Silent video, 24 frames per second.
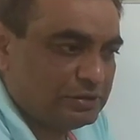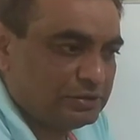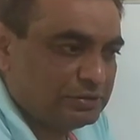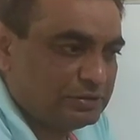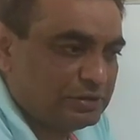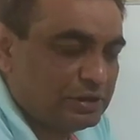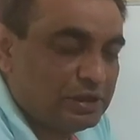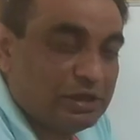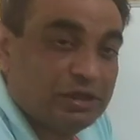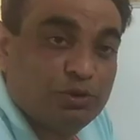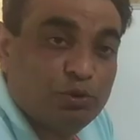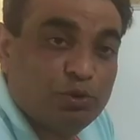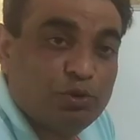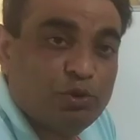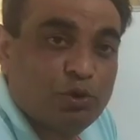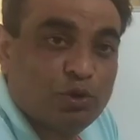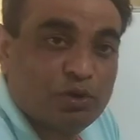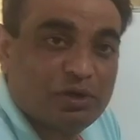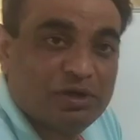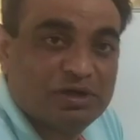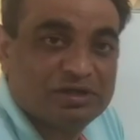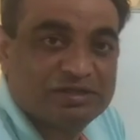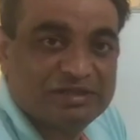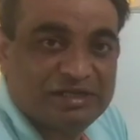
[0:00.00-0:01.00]
the root
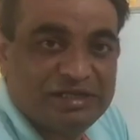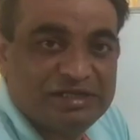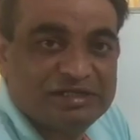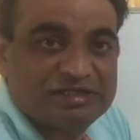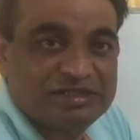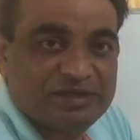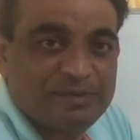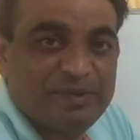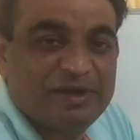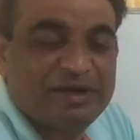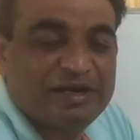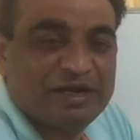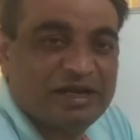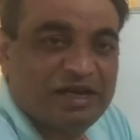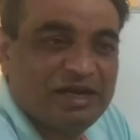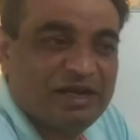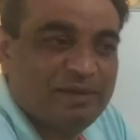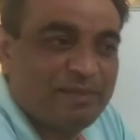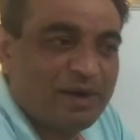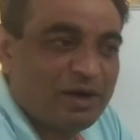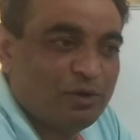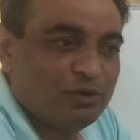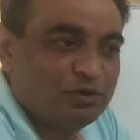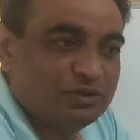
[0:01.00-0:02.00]
locus is symmetrical
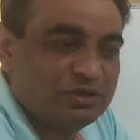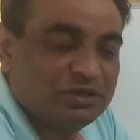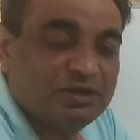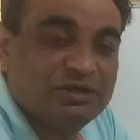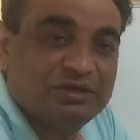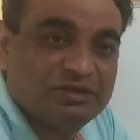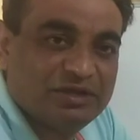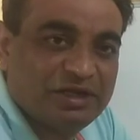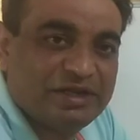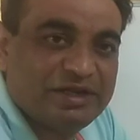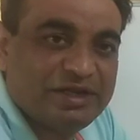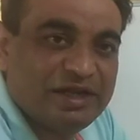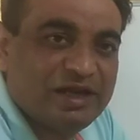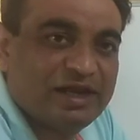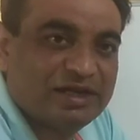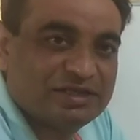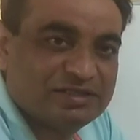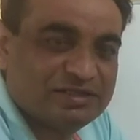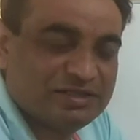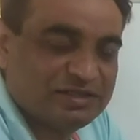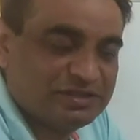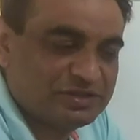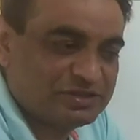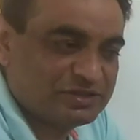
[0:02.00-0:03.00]
about the real
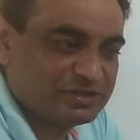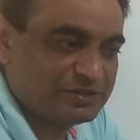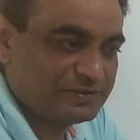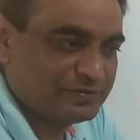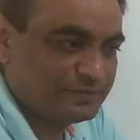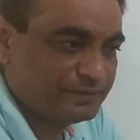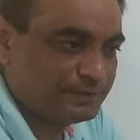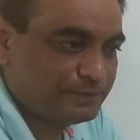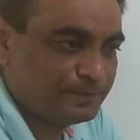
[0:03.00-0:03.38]
axis.